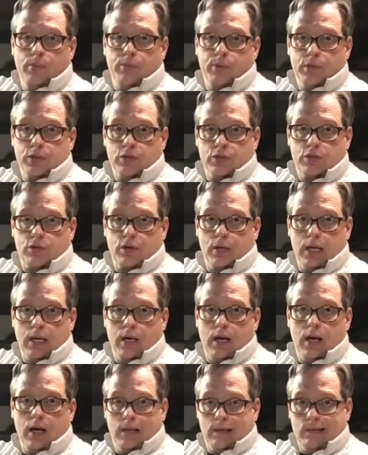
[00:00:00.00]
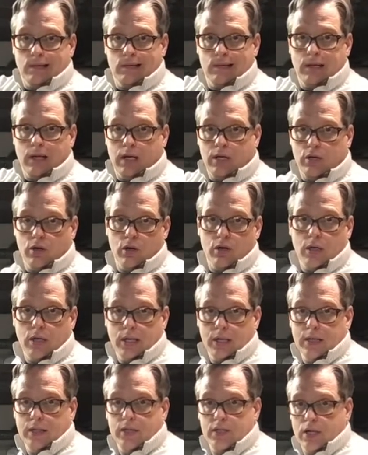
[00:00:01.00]
put your screen on, and you're
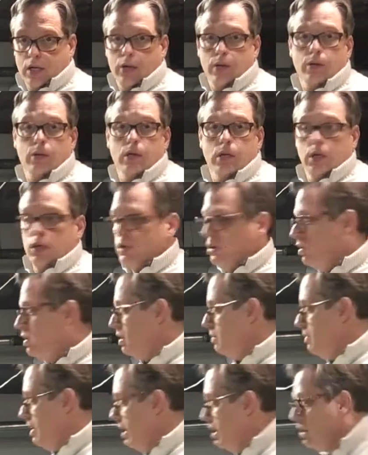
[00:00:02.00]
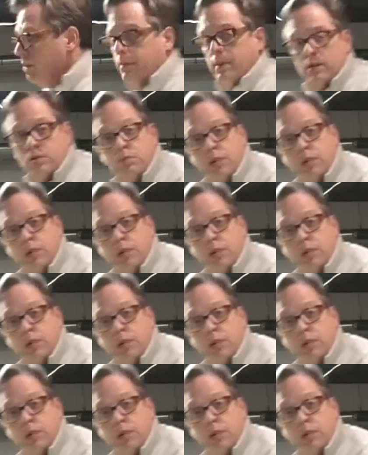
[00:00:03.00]
good. So you can make them as